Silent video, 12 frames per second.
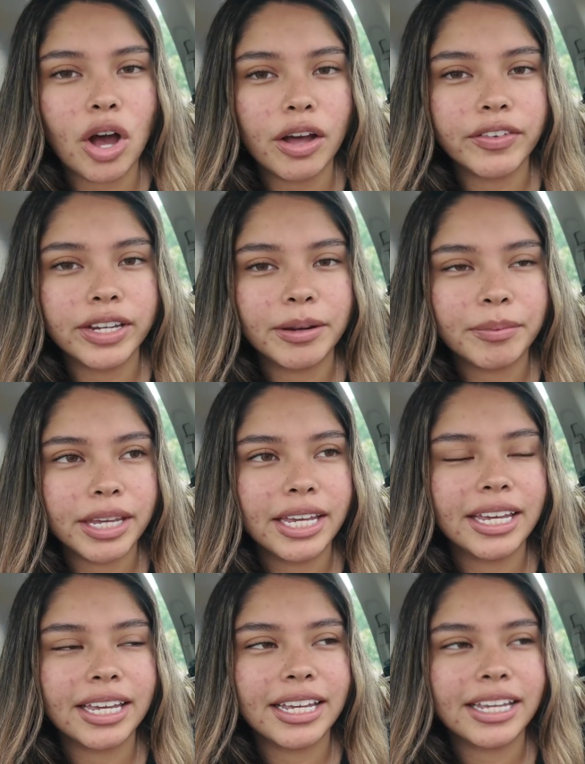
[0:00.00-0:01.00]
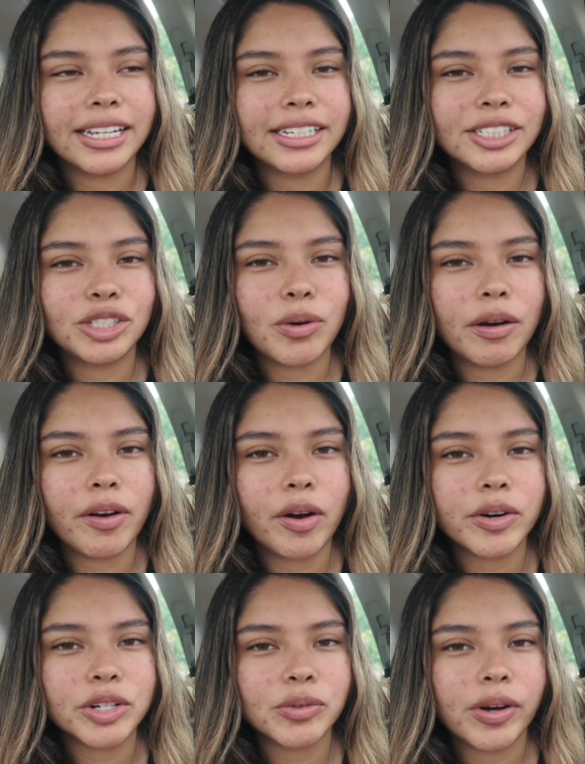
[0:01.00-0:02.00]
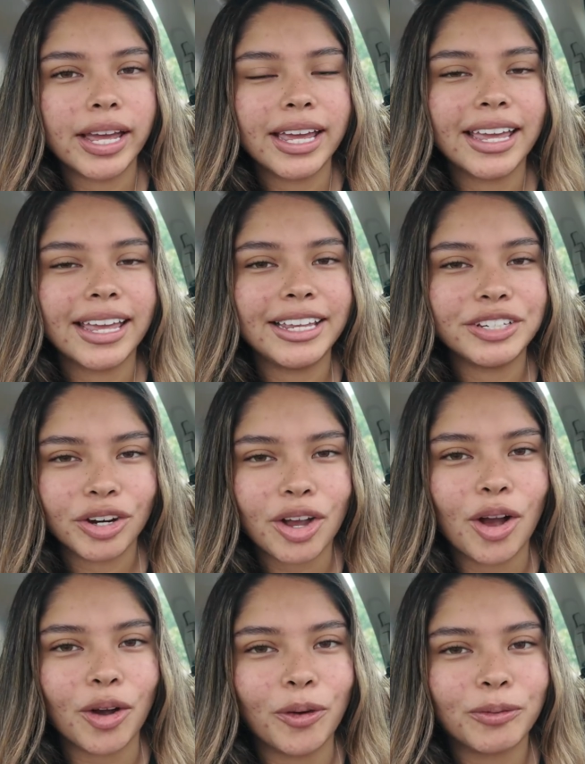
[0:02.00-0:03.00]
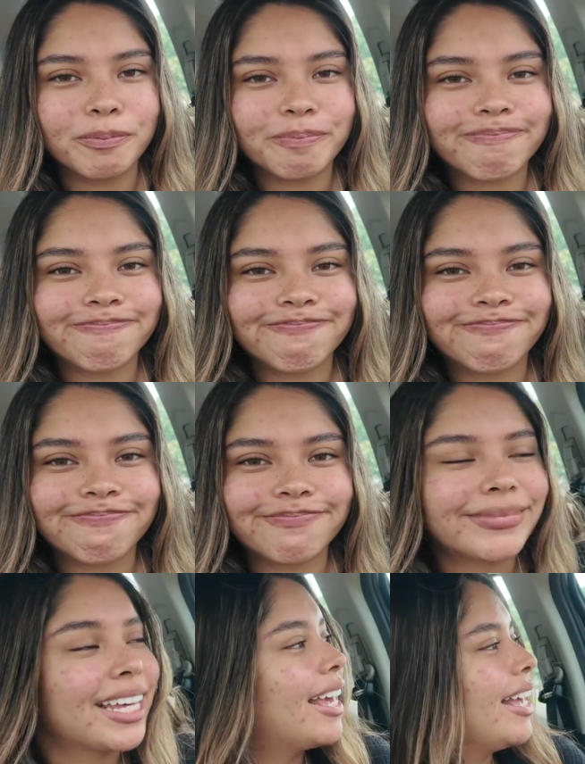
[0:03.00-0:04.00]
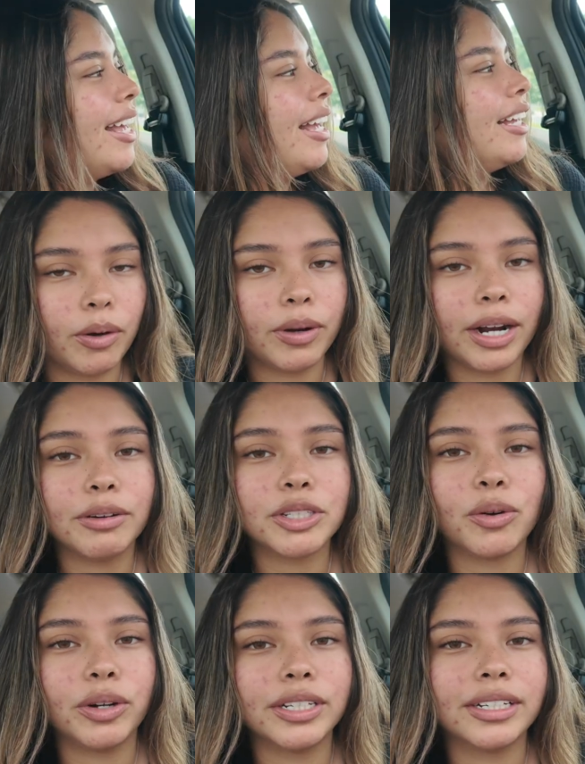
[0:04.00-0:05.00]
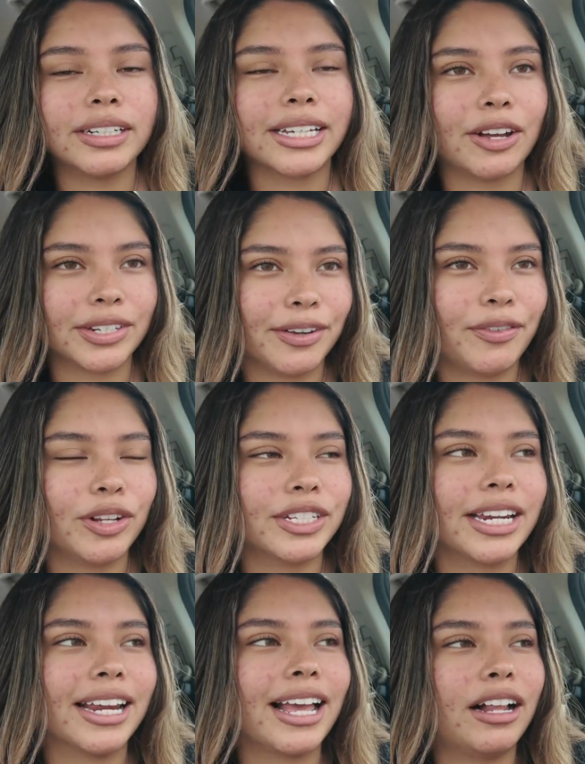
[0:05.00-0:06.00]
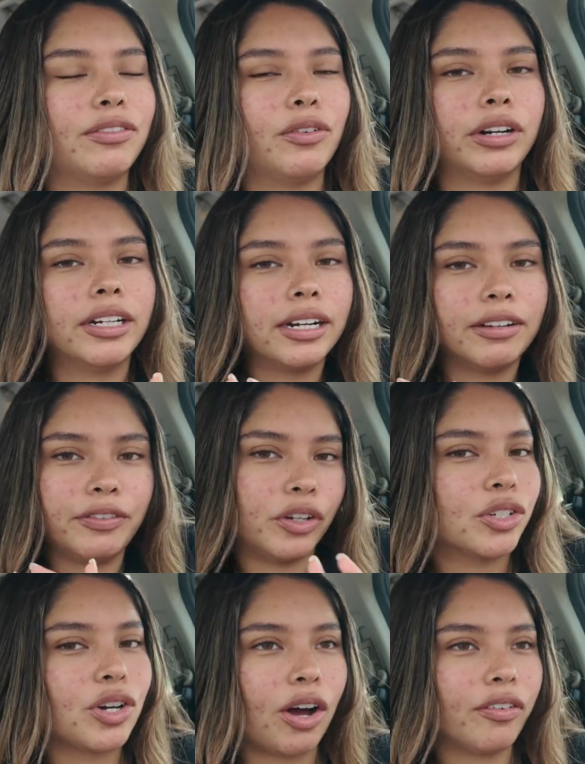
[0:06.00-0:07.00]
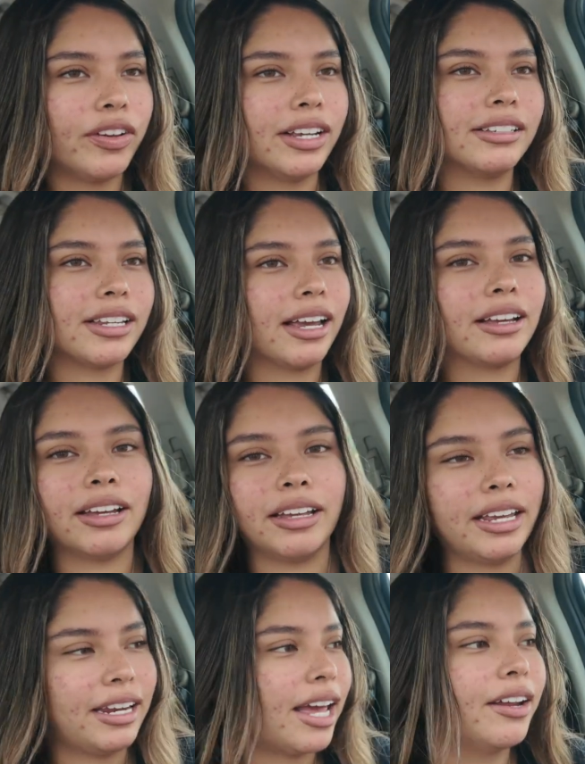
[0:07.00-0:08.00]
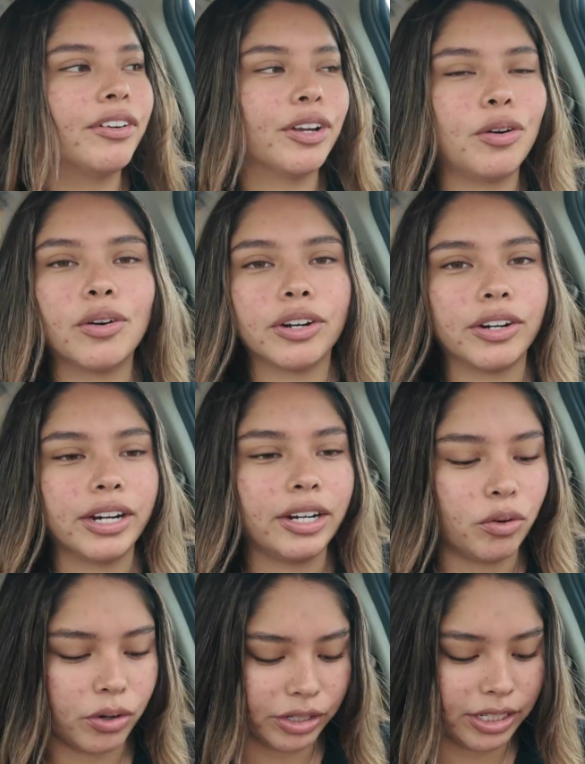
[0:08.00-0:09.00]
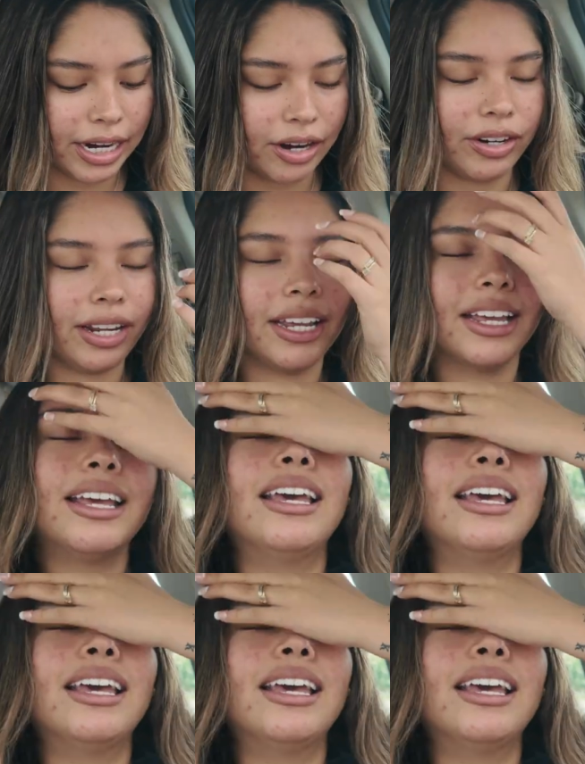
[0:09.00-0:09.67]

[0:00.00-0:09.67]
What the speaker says: Coffee to me is 12 hours away in Chicago. But when I was going to Cal State Fullerton in California, Phil's Coffee is like in every corner in Orange County.